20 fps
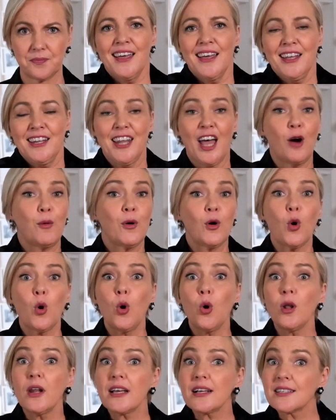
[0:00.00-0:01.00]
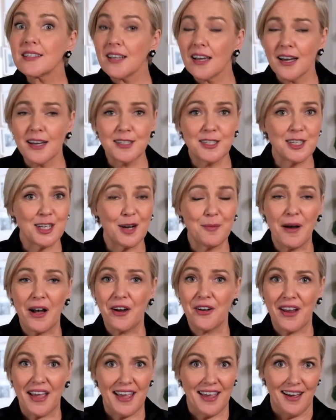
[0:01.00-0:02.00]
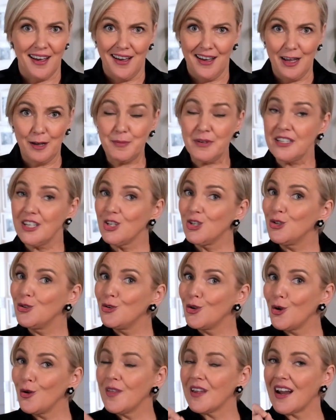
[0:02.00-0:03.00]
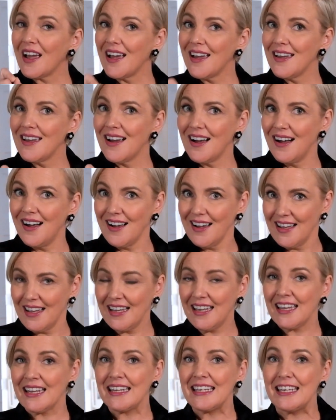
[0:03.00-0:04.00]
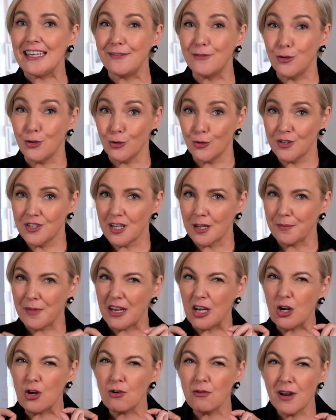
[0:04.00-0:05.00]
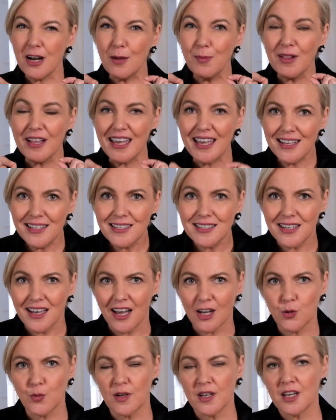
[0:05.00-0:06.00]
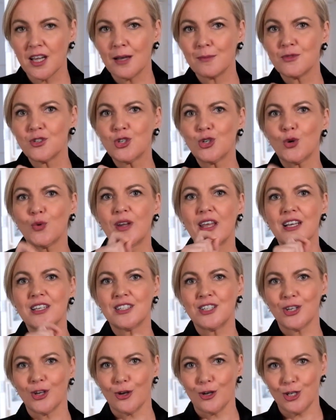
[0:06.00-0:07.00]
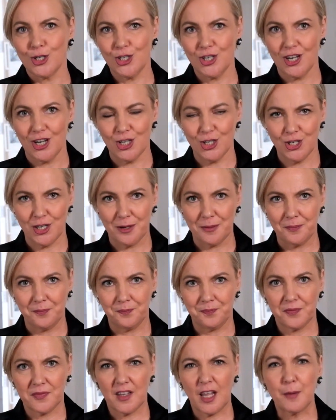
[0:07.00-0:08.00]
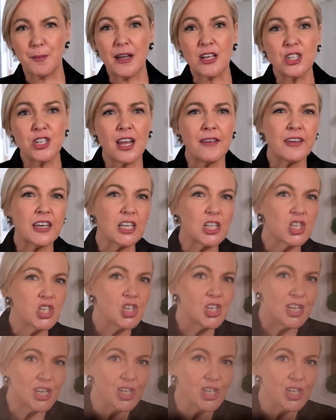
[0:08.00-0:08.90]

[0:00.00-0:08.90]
Now, we're all excited about AI, but did you know that AI can give you some incredible insight when it comes to your next negotiation? Imagine having a cheat